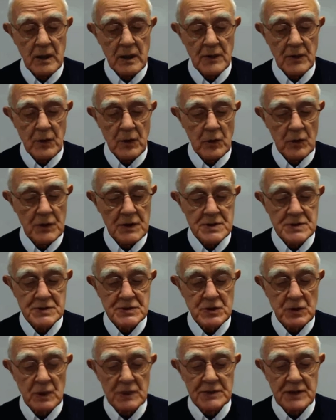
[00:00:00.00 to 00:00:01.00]
The authors
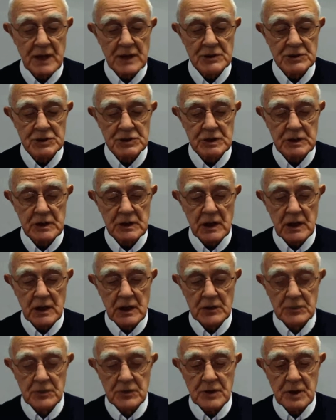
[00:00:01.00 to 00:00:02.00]
draw attention
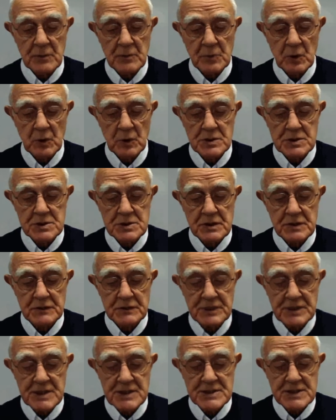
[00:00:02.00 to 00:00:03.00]
to the importance
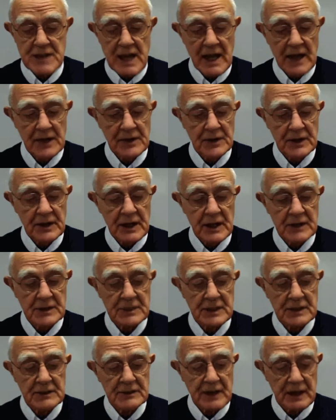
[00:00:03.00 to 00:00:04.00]
of
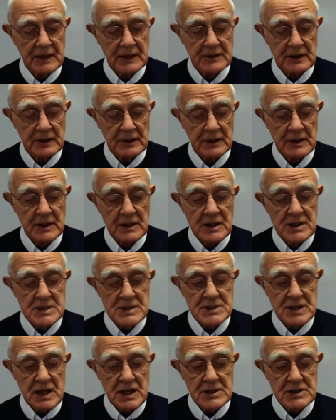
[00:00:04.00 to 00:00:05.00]
disaggregating data
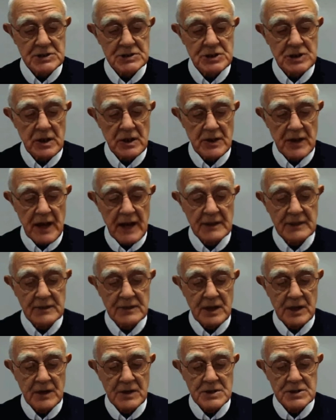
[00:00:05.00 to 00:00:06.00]
such that
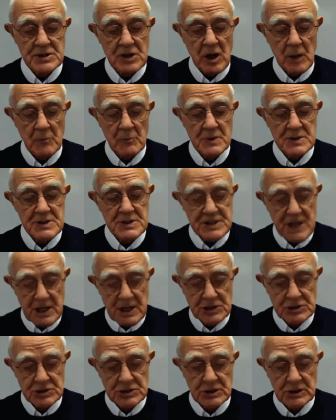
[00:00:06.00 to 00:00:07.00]
there is
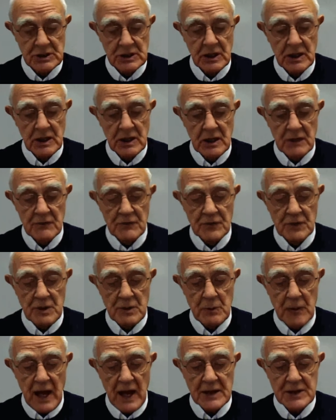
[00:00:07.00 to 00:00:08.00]
compensation for the
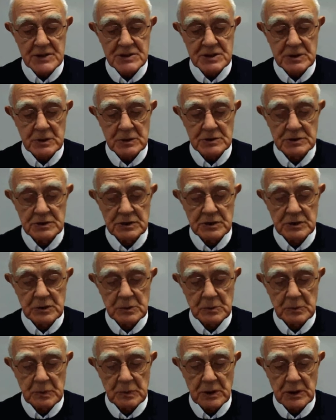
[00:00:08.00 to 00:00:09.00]
black student
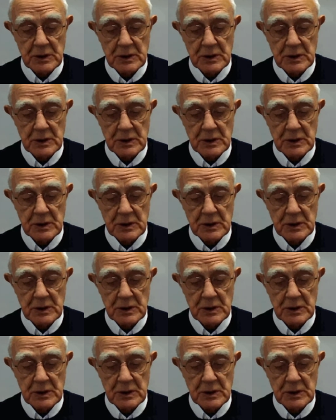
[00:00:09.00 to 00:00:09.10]
group.